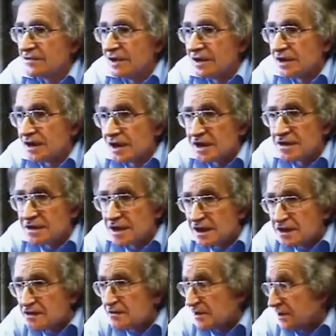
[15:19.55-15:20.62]
When the United
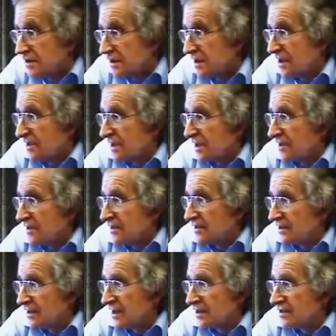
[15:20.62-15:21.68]
States wants to carry out
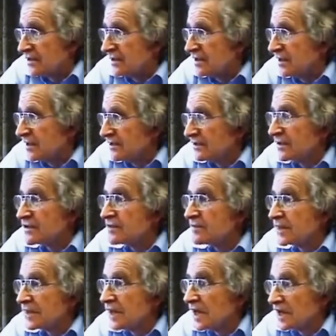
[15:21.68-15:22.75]
international
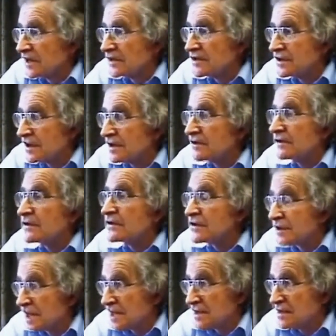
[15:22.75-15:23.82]
terrorism, it hires
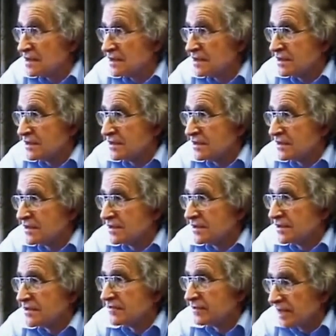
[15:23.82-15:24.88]
terrorist states,
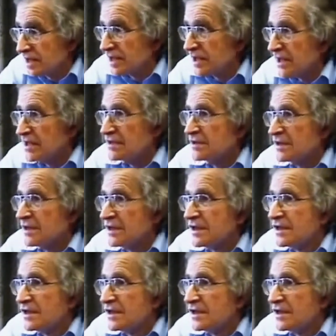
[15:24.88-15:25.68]
you know, big guys.